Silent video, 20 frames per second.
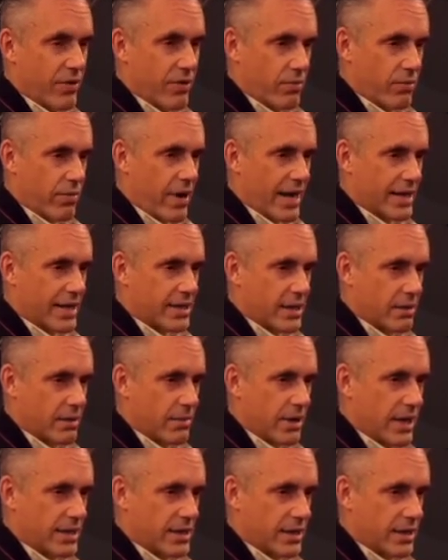up the rats and
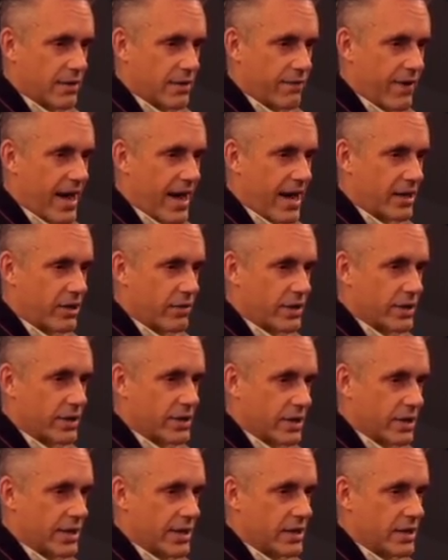the mice and the
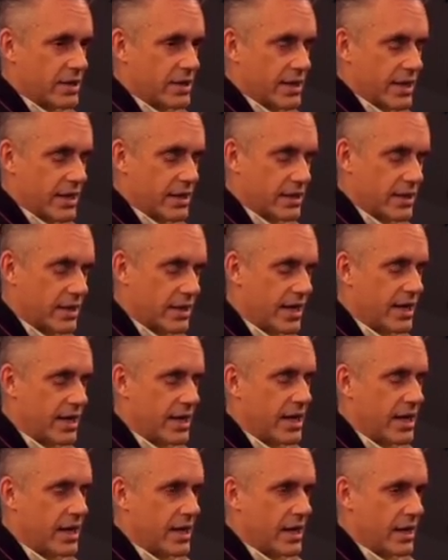factories and the insects, and
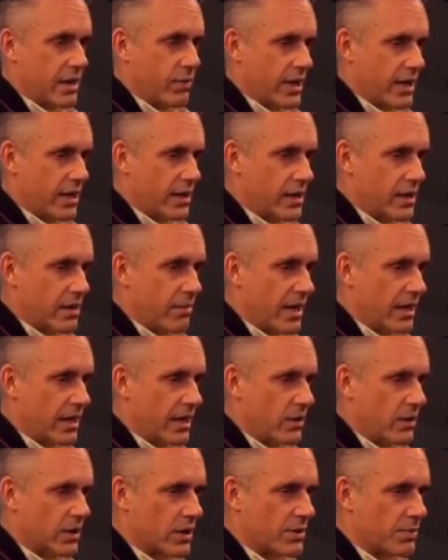then he went into the
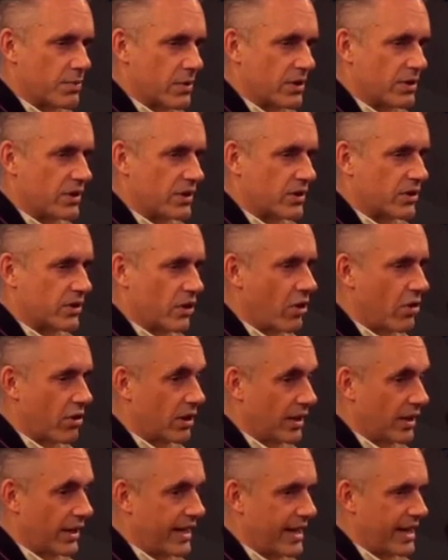mental hospitals and
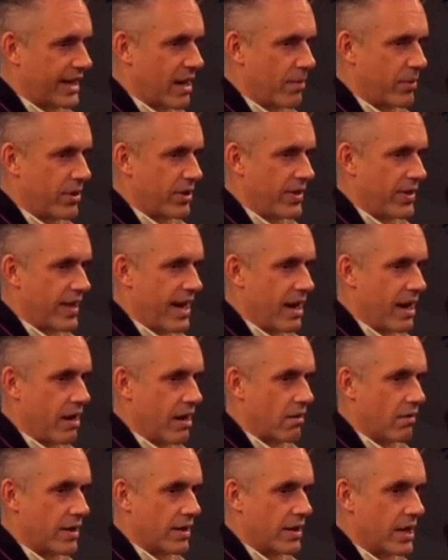started cleaning up in
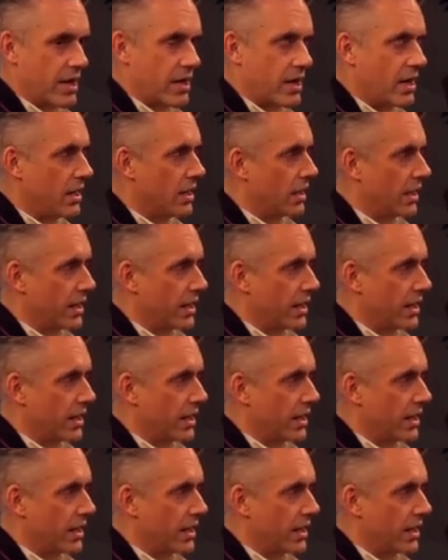there. And then